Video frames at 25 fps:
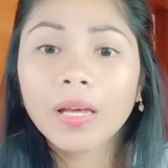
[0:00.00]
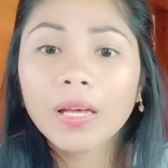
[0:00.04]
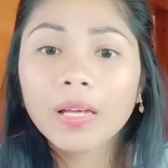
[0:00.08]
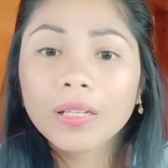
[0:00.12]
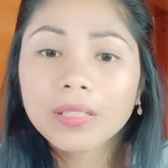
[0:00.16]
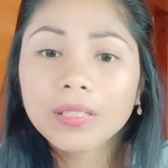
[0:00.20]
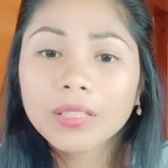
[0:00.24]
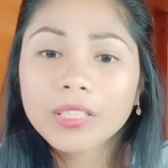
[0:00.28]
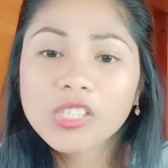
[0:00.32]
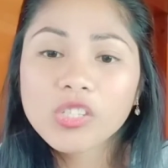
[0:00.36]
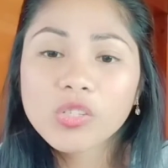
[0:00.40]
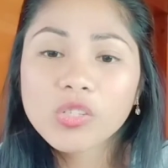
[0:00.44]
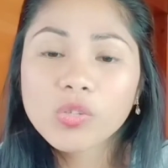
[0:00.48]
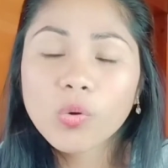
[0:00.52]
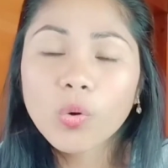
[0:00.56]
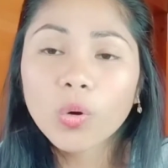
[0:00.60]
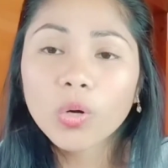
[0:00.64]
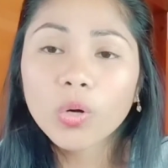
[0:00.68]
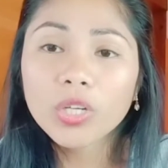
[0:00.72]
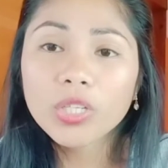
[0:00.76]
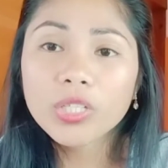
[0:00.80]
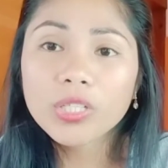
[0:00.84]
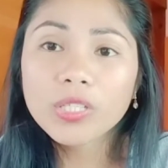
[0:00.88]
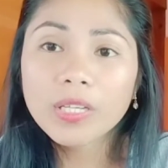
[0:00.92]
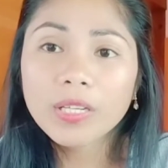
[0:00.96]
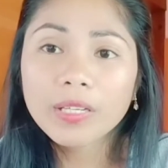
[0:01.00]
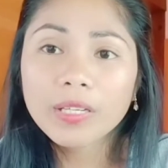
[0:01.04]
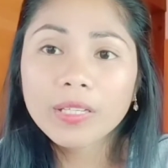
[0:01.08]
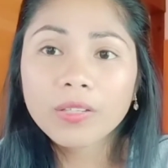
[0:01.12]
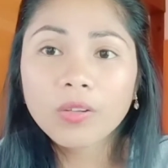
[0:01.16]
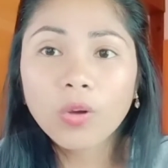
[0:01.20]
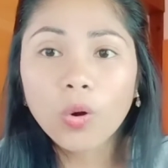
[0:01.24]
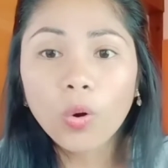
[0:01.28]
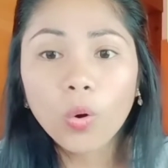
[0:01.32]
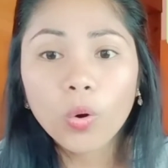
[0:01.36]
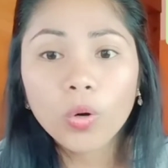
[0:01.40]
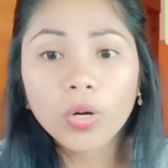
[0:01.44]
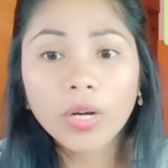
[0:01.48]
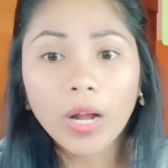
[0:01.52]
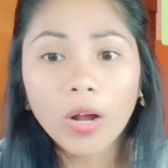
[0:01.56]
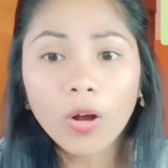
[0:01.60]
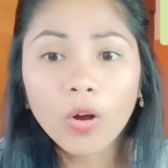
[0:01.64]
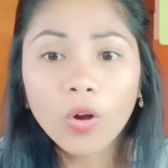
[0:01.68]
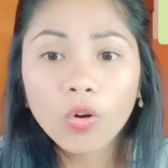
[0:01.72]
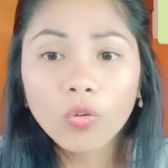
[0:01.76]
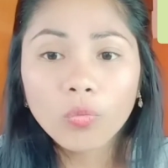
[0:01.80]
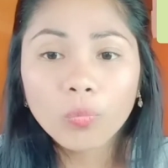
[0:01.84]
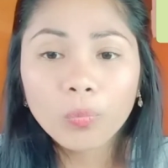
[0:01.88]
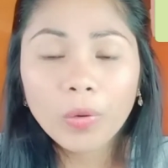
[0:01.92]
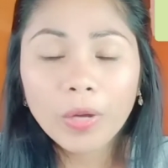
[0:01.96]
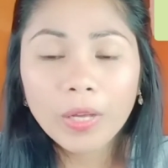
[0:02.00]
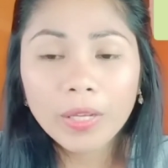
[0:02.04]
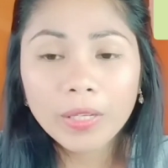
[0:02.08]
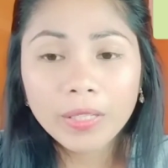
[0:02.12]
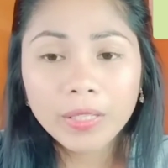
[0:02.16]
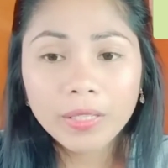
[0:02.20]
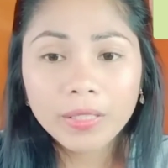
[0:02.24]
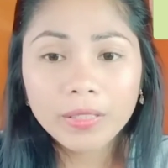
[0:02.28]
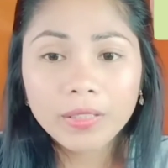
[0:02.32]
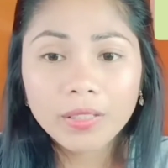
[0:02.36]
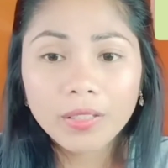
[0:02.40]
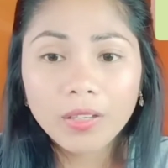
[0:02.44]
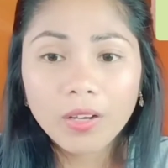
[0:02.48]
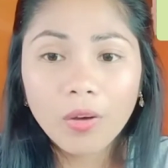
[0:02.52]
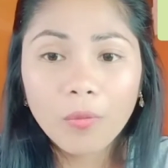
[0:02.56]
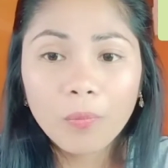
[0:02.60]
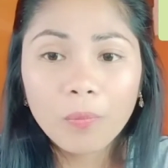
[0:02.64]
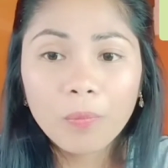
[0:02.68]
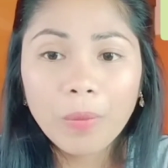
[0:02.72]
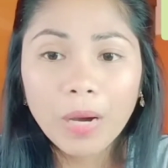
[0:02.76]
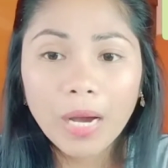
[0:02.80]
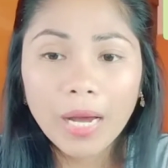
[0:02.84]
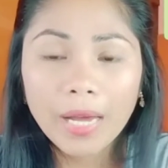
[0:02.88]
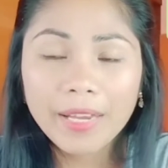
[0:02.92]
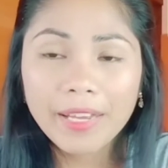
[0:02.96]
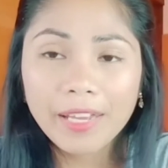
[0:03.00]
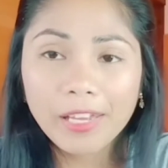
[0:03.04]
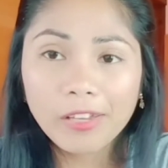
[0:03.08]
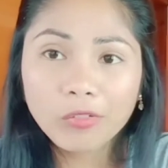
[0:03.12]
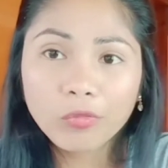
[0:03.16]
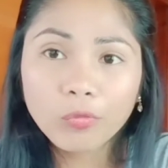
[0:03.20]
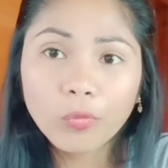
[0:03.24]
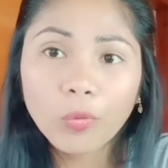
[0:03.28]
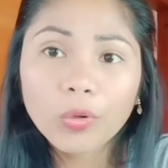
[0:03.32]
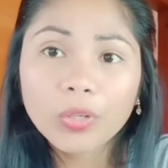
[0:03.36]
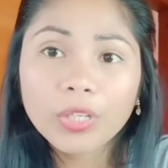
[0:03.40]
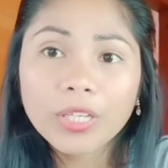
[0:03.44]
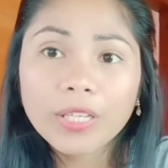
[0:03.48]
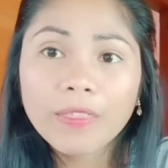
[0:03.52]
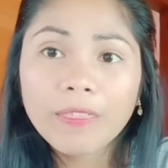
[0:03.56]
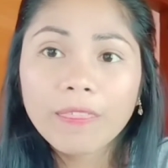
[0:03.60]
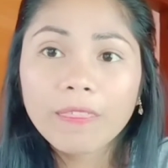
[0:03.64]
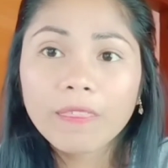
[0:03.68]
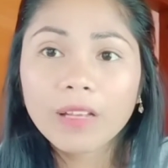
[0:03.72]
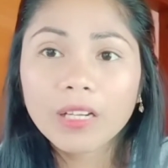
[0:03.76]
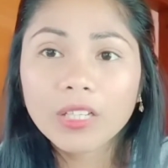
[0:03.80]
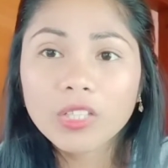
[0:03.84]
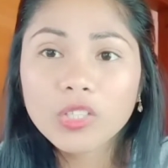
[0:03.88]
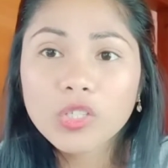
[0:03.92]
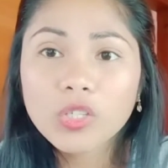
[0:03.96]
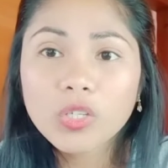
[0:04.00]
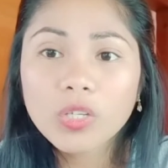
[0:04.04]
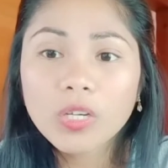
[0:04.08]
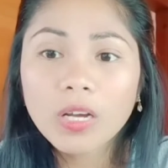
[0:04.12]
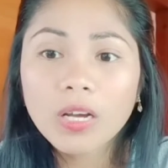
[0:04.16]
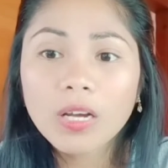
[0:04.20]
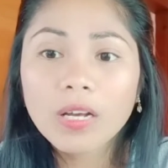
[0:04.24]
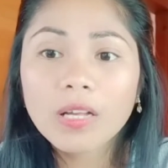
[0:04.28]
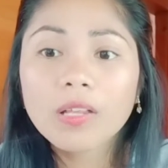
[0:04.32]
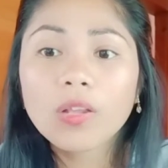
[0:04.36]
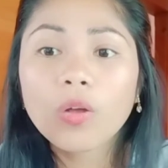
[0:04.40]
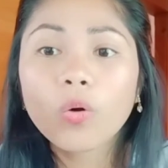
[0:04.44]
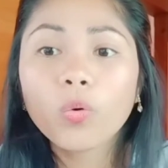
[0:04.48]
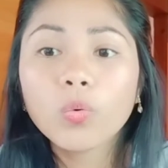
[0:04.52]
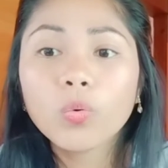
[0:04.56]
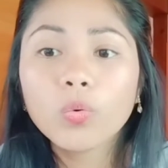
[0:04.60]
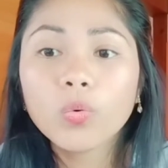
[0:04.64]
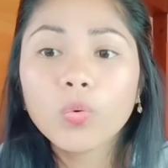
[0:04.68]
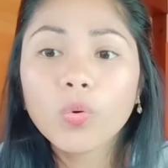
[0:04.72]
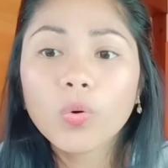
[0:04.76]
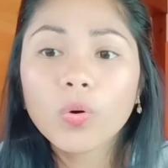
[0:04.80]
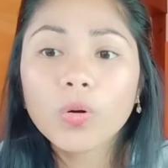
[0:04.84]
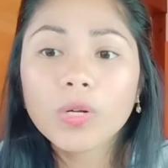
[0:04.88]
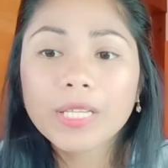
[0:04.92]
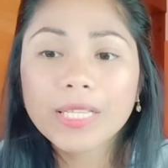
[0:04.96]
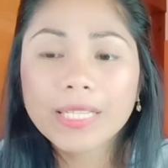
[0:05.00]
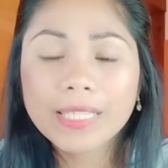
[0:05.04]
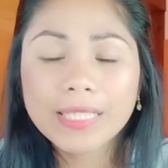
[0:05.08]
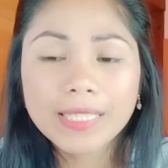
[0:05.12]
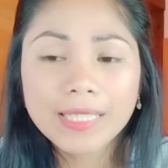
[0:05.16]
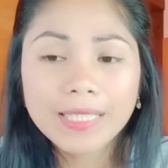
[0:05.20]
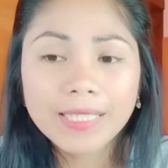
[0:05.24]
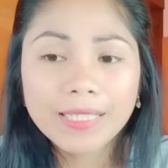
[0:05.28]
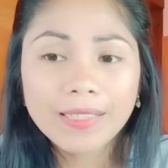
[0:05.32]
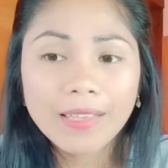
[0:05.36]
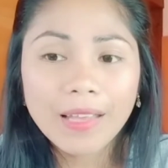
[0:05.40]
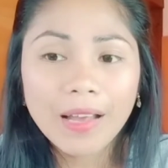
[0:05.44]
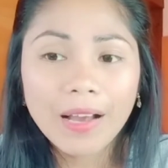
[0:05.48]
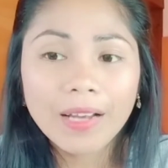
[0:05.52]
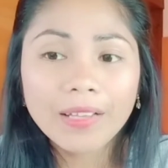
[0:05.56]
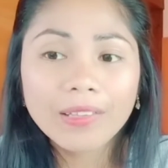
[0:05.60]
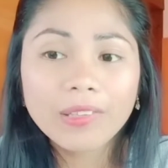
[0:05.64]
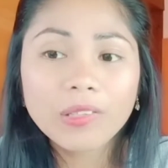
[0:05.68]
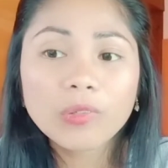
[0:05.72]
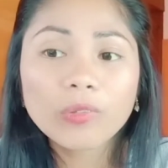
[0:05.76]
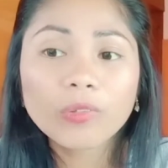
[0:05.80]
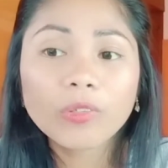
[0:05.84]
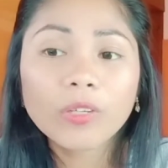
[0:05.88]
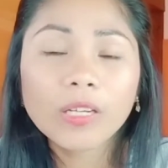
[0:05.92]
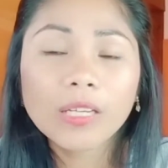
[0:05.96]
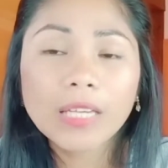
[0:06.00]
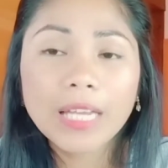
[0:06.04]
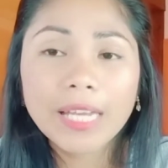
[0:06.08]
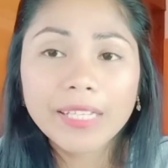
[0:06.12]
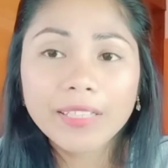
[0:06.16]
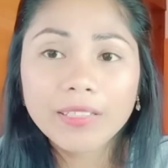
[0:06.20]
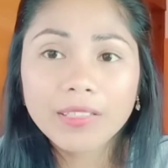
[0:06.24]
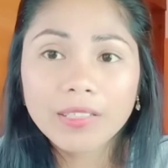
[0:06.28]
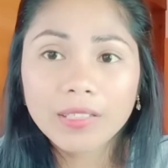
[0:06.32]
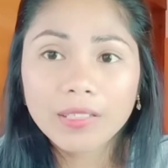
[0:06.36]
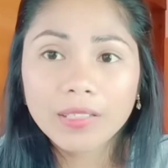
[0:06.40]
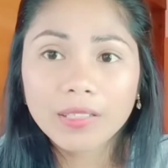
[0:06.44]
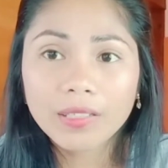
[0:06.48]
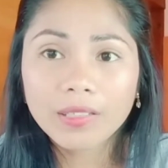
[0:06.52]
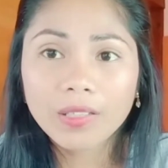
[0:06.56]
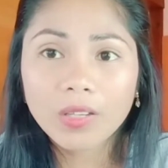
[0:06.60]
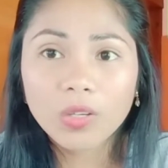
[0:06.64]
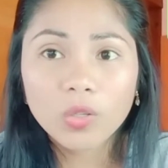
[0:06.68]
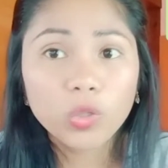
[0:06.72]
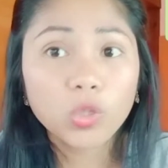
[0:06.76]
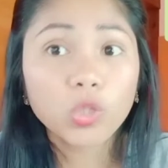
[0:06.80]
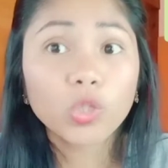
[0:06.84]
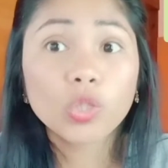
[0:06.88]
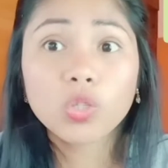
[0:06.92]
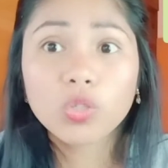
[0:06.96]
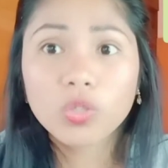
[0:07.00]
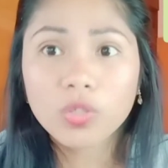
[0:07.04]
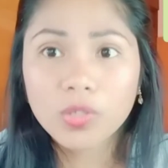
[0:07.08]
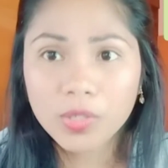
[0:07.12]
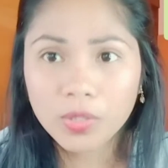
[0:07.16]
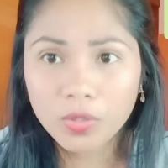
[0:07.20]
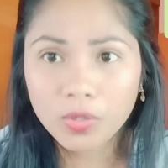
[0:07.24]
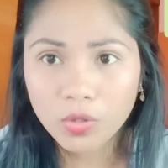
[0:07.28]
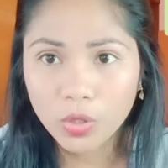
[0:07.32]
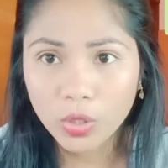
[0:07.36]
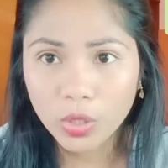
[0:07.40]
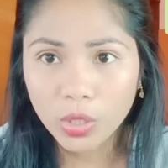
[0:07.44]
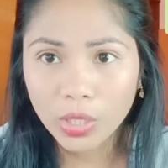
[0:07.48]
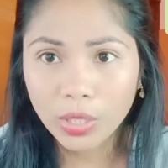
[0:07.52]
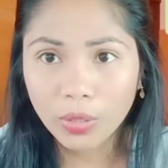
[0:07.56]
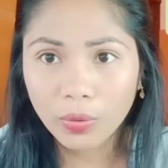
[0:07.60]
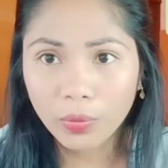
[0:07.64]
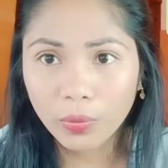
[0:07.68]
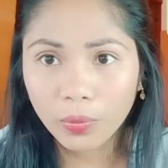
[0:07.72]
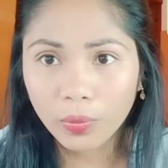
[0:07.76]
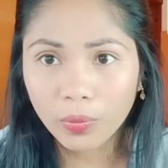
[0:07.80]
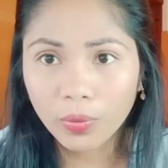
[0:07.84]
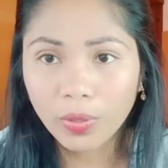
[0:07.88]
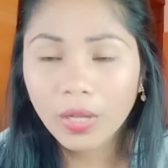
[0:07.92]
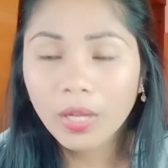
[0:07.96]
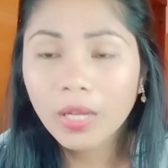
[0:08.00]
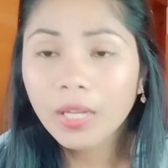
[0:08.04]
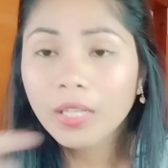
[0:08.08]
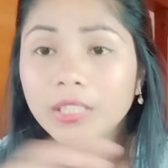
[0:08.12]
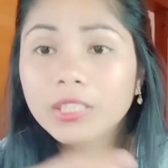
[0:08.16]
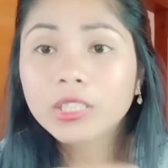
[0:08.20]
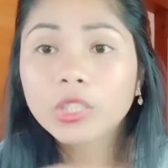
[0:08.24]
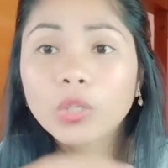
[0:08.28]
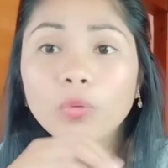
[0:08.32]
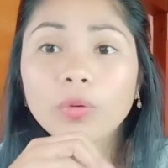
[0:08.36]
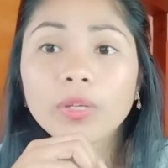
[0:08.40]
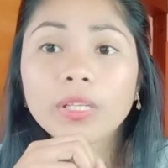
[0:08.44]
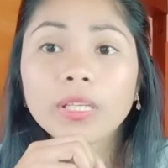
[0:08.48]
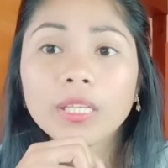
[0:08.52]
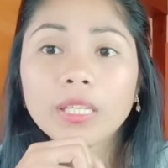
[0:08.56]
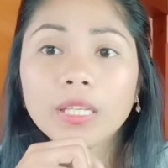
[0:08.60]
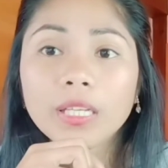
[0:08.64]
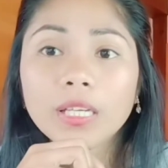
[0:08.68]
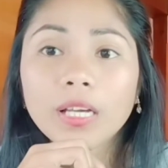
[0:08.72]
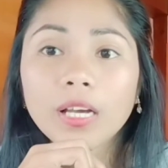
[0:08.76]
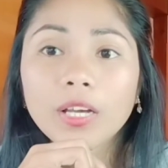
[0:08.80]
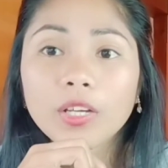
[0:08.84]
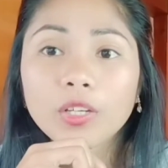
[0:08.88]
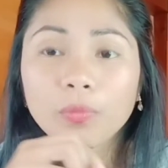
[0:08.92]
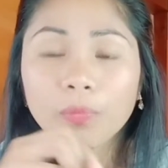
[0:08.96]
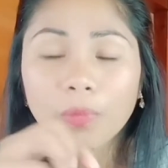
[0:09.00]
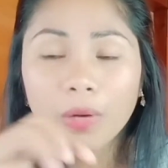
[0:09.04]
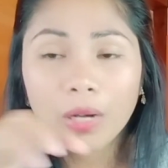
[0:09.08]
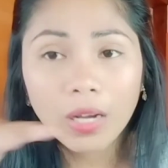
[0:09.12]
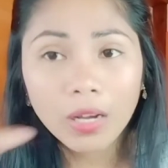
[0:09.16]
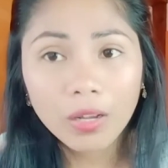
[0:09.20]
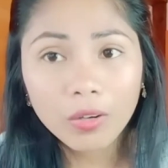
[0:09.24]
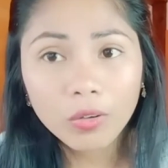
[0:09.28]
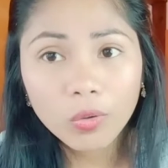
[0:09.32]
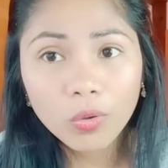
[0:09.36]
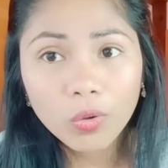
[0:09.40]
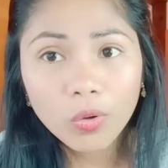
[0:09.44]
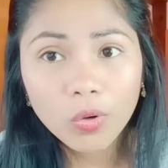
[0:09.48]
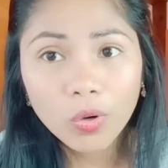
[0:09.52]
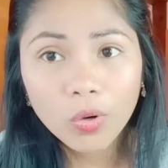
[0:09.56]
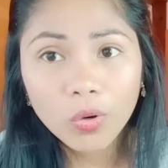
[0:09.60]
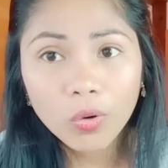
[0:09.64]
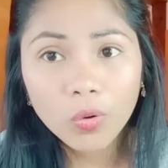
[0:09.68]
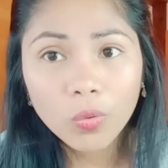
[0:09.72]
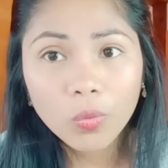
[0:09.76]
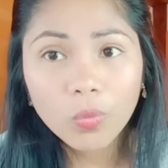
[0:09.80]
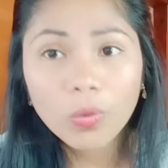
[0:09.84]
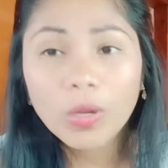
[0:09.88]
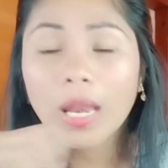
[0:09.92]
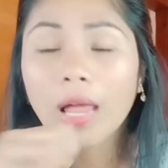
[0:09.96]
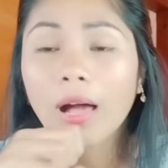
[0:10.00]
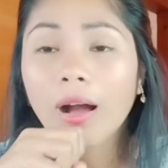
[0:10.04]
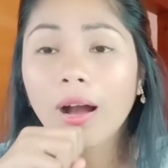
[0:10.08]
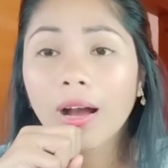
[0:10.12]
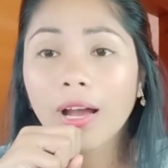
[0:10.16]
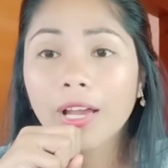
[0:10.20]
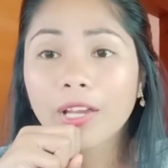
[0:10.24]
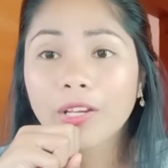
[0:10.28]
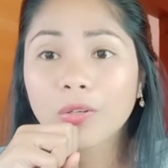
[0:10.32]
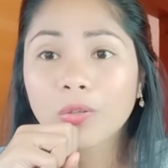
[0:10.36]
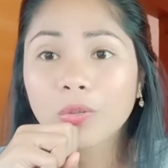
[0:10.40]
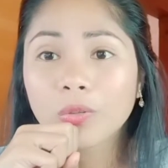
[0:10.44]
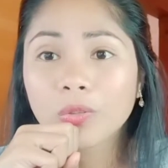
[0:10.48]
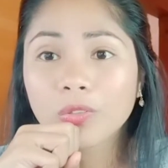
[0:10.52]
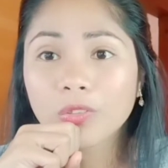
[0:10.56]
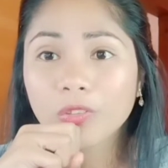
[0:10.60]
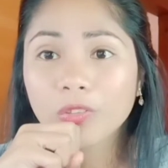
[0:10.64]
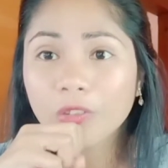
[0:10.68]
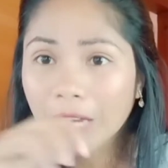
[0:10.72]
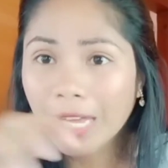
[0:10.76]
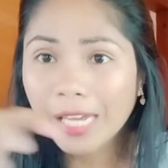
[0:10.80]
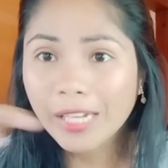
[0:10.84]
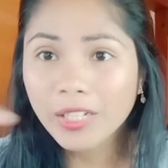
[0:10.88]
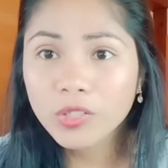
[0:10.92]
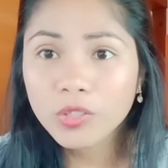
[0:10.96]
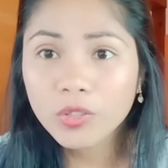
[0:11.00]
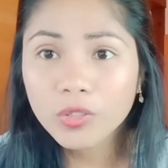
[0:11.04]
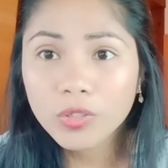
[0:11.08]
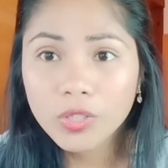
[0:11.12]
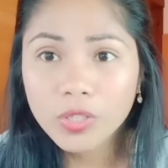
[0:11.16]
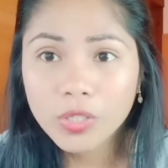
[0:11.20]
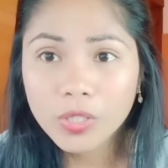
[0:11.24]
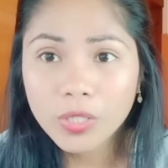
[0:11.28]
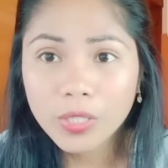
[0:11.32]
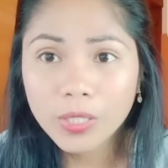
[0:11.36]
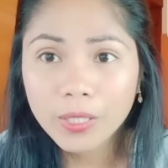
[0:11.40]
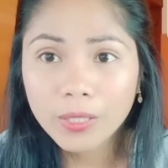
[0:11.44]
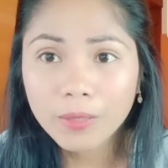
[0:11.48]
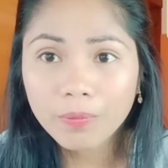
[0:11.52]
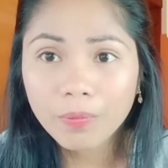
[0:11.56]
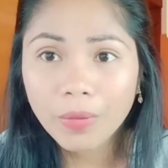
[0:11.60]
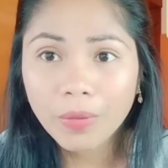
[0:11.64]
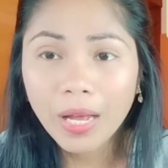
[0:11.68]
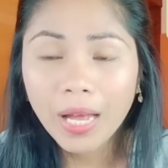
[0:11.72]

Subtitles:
escorted or accompanied by a foreign national who is not related to you. So, hindi kayo magkadugo, wala kayong relationship,